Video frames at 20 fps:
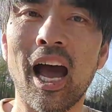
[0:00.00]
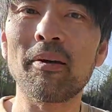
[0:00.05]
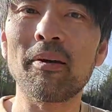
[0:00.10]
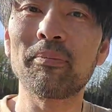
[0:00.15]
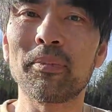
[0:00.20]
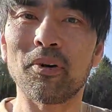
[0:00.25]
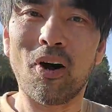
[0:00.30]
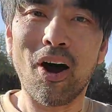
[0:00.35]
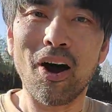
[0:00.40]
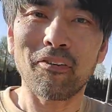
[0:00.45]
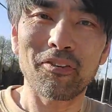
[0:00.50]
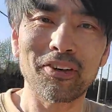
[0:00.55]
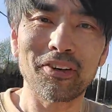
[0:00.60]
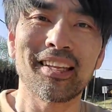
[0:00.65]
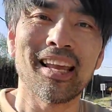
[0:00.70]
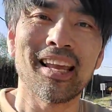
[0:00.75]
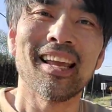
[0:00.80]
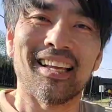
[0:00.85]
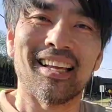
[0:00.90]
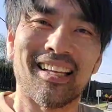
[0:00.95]
I've been
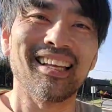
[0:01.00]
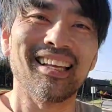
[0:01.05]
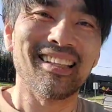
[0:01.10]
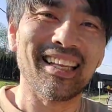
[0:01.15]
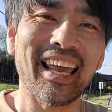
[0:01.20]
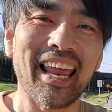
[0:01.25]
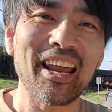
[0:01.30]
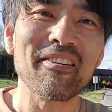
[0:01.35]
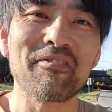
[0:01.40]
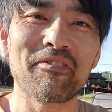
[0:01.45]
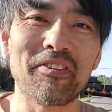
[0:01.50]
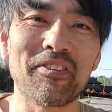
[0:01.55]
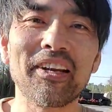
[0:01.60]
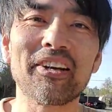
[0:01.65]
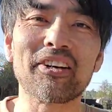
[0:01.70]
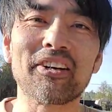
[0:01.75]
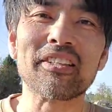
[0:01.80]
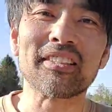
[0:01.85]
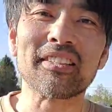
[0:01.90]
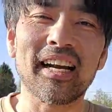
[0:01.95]
offered in the 8
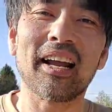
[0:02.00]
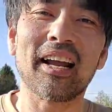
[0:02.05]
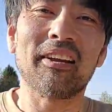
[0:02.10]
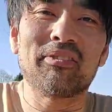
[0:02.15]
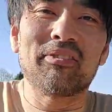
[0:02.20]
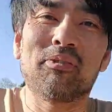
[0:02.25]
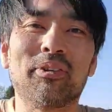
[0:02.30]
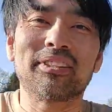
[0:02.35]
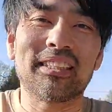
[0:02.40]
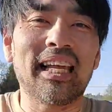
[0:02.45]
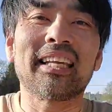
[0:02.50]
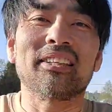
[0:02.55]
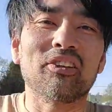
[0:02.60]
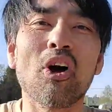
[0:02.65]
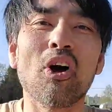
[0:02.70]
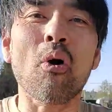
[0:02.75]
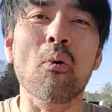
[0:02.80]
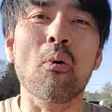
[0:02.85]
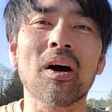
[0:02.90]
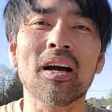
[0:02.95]
figures, and I was like,
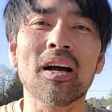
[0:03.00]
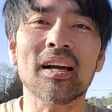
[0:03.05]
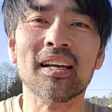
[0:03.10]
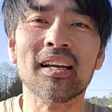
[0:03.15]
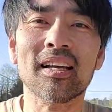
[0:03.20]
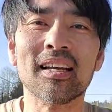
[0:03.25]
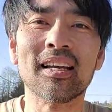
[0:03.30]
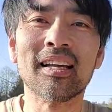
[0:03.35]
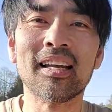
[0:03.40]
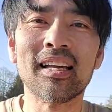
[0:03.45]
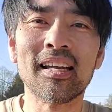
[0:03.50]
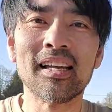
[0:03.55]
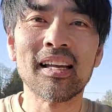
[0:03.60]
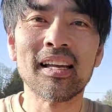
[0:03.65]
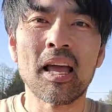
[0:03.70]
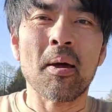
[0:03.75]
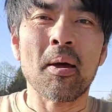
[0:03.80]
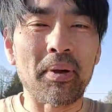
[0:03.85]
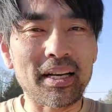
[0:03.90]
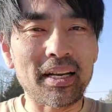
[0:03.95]
no,
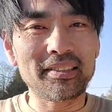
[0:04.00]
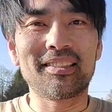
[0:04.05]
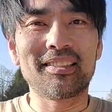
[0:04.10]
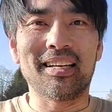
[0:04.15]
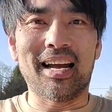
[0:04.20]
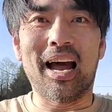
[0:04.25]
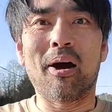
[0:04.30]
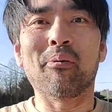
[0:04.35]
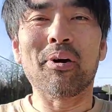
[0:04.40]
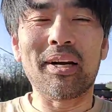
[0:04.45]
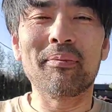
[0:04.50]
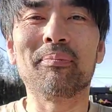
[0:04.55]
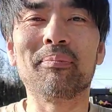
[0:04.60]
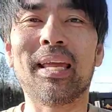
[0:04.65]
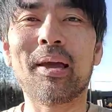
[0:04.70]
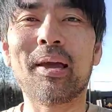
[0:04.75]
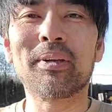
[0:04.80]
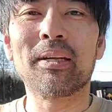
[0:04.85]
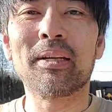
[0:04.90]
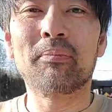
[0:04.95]
because I want to
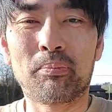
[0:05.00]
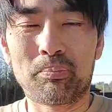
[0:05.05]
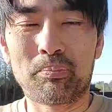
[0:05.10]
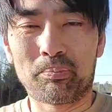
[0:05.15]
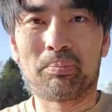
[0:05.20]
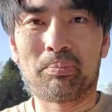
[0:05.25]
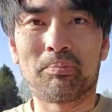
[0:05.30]
be able to